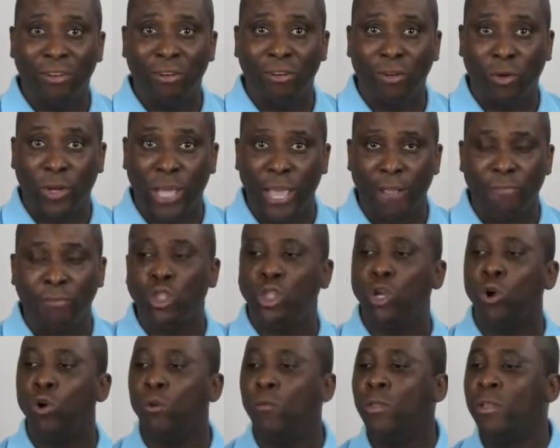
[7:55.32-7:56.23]
Okay,
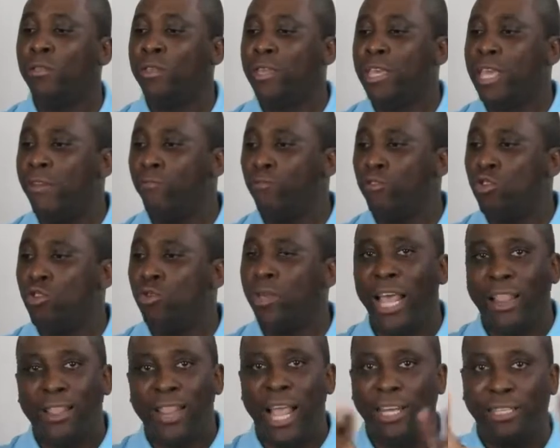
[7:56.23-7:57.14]
so if you
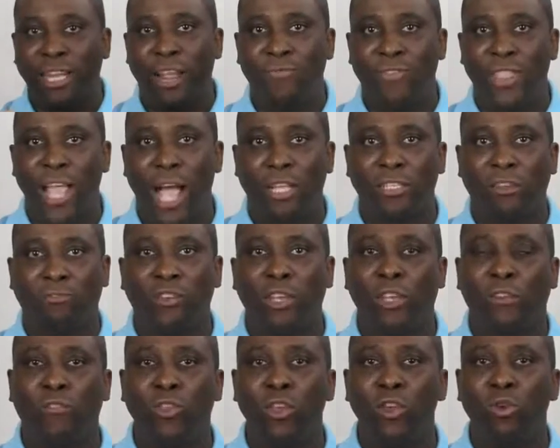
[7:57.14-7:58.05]
get that 10,000
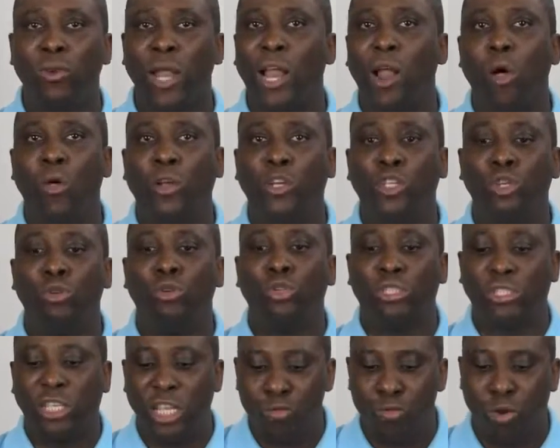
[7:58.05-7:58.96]
feet view, not only do you
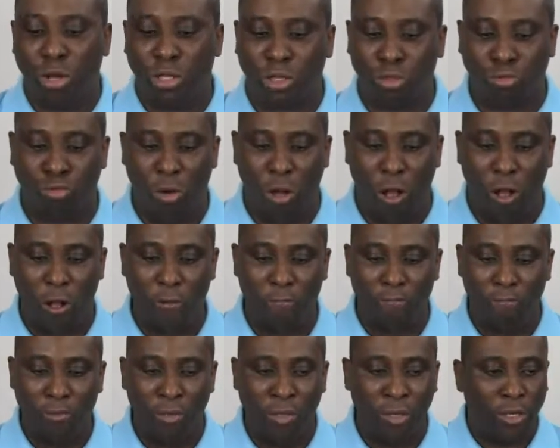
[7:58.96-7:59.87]
see what's
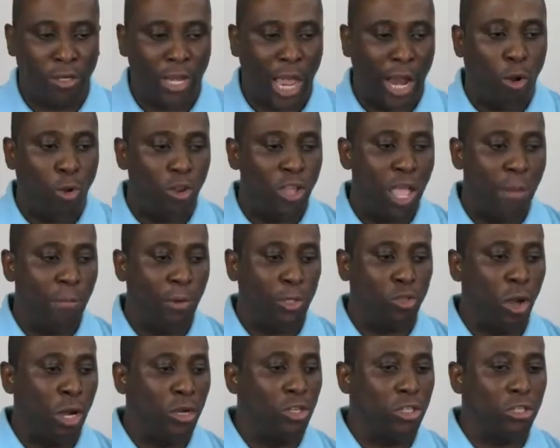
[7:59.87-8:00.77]
wrong, not only are you able
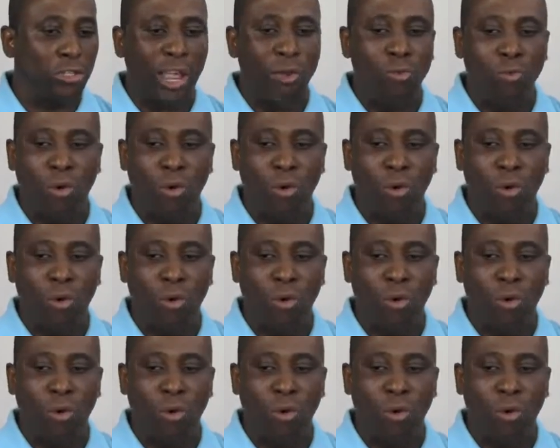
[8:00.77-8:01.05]
to understand